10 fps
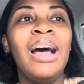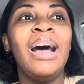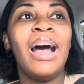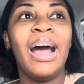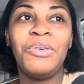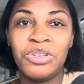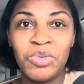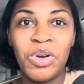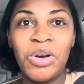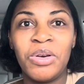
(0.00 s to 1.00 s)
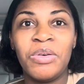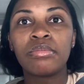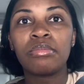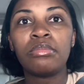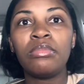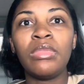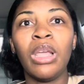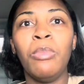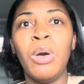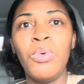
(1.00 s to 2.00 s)
I was wrong.
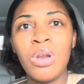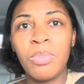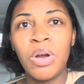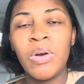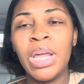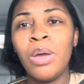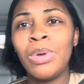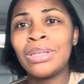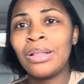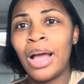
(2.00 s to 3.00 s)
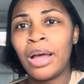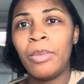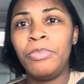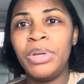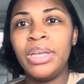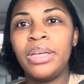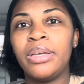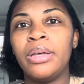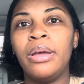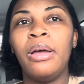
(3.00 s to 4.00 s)
My water broke, and it wasn't like a big
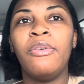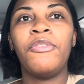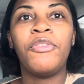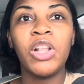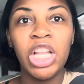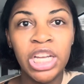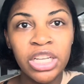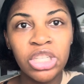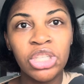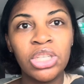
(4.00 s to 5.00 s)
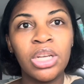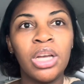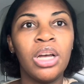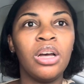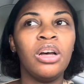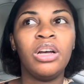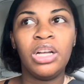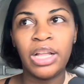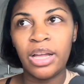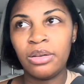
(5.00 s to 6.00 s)
flush,
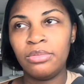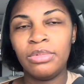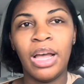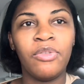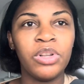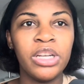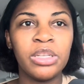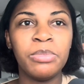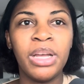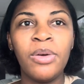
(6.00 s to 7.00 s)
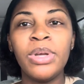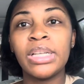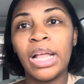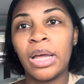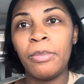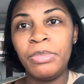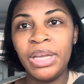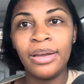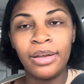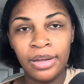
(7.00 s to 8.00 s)
like, not flush, but it wasn't like a
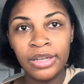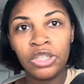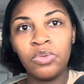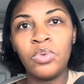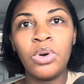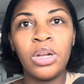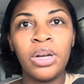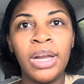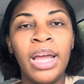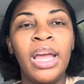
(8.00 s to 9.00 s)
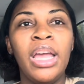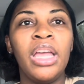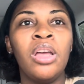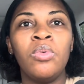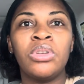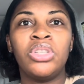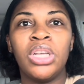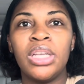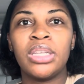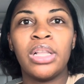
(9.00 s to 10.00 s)
big gush of water. It was
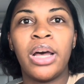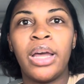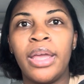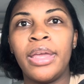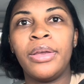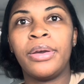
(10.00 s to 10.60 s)
just like,